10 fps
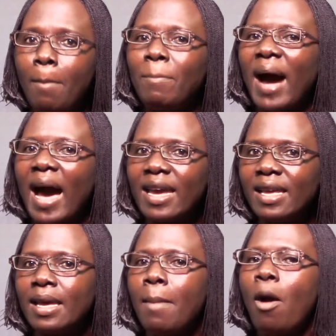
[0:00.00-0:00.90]
by
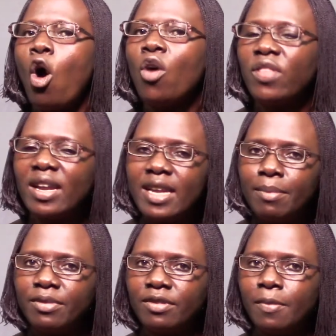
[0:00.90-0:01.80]
other
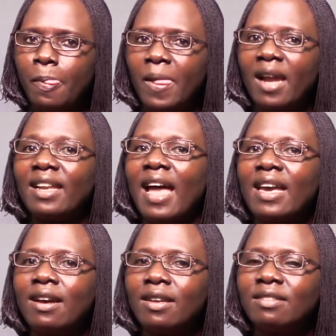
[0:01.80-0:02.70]
names
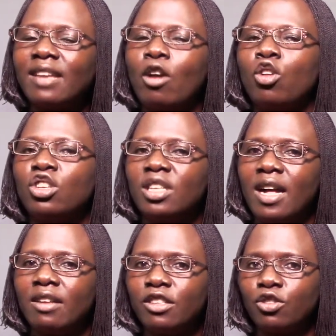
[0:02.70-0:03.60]
like
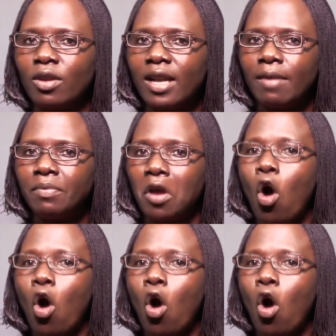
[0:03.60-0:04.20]
psychological disorder